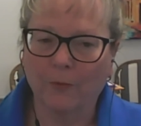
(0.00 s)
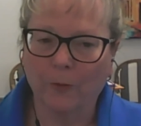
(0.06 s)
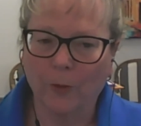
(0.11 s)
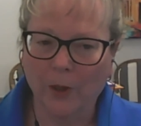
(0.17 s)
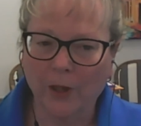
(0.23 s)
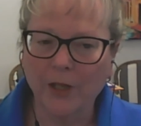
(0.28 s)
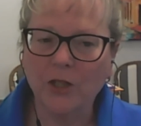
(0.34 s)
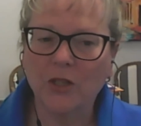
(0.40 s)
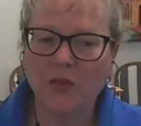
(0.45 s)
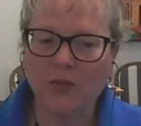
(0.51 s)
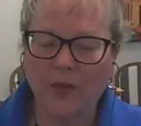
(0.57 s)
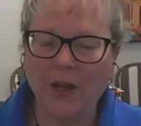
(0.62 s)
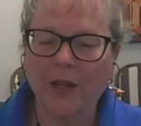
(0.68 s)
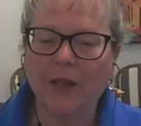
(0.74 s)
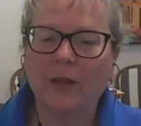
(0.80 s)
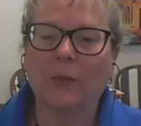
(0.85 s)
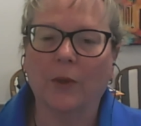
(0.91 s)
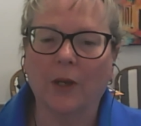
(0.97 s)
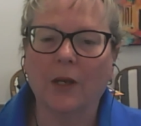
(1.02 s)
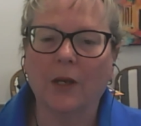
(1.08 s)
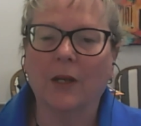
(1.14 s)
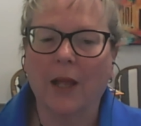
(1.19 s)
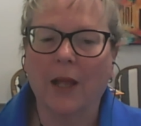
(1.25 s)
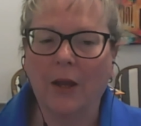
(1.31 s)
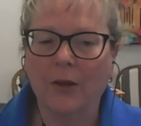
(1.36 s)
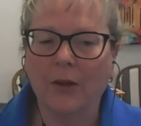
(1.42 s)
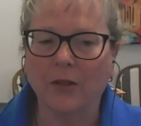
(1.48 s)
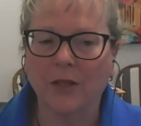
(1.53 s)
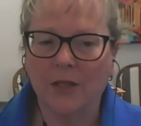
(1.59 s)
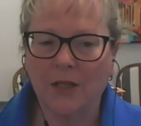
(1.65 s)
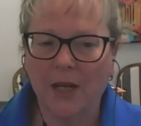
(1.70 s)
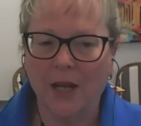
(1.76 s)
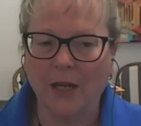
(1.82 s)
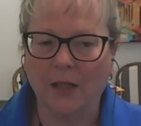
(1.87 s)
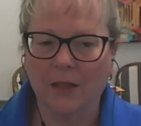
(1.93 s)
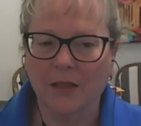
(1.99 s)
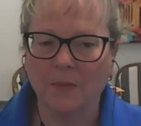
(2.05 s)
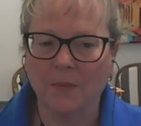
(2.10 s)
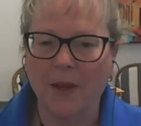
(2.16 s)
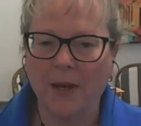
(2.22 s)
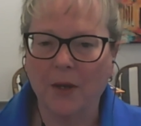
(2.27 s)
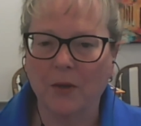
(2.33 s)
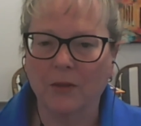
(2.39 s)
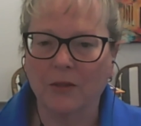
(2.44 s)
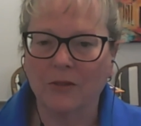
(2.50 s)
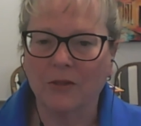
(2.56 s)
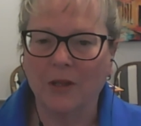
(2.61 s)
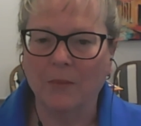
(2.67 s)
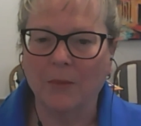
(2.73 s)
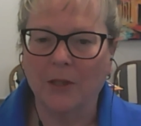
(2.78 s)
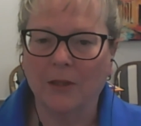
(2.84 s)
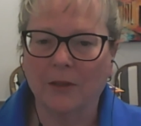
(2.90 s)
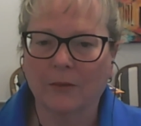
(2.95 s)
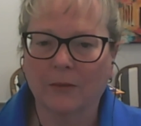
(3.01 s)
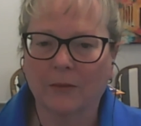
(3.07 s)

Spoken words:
religious faith wouldn't allow you to take this medical treatment.